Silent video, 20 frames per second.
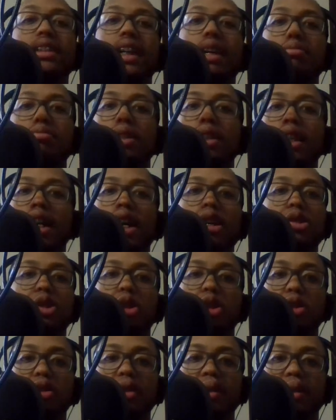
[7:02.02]
have been out
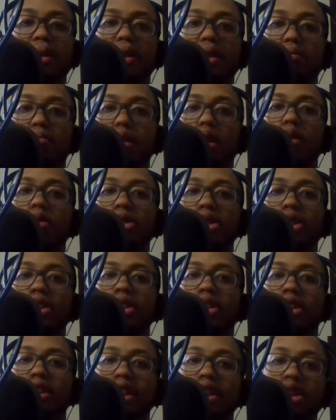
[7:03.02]
shooting their
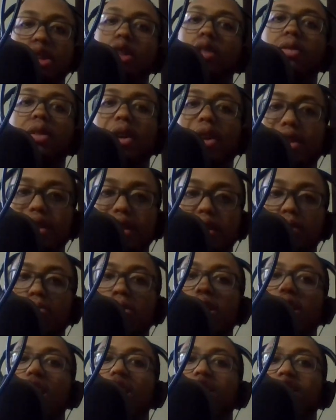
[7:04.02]
opponents like so far in this
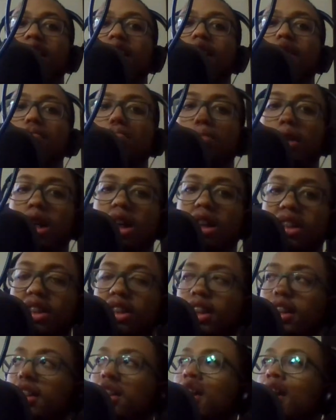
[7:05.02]
playoffs, like in
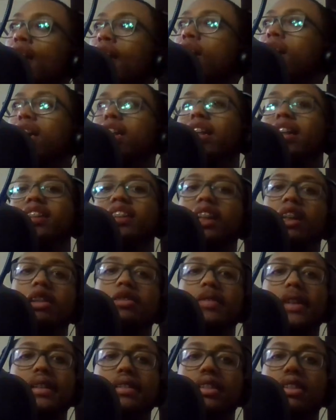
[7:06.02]
Boston in that
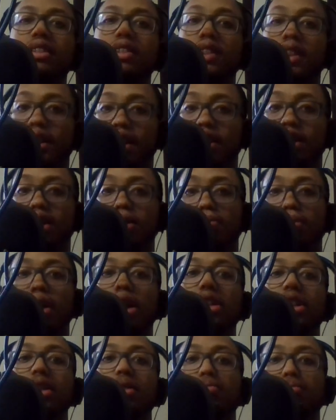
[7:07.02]
second round series against the
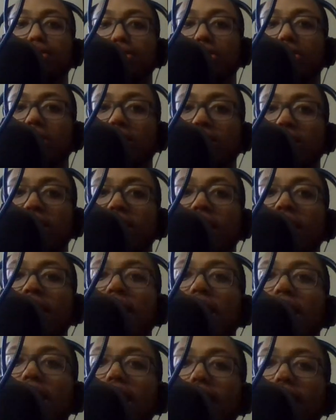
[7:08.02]
Boston Bruins.
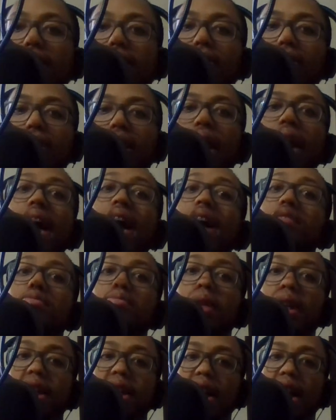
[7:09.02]
They have
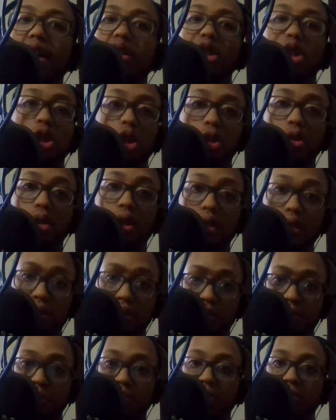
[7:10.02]
been out shooting
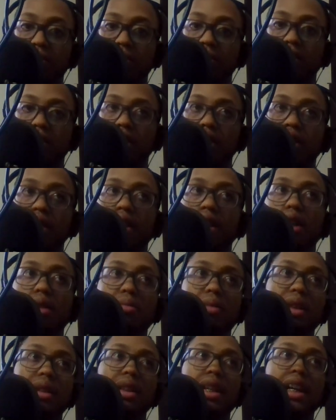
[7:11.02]

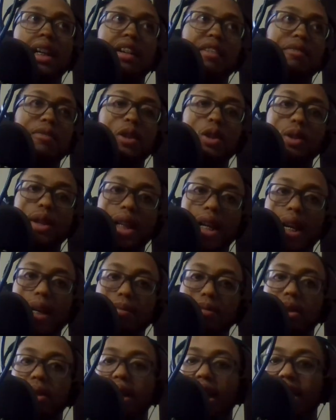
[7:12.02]
them in like a few
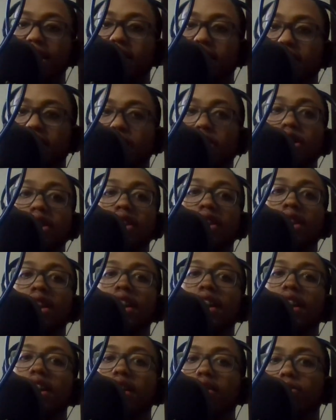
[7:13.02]
games of that series.
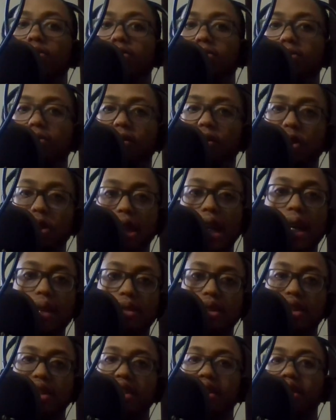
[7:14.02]
Few
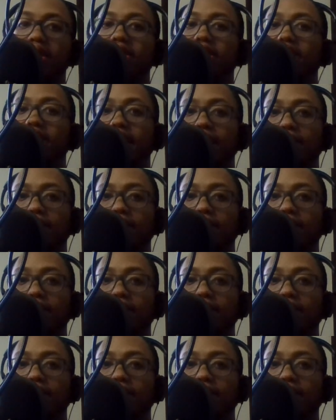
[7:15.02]
games of this series, I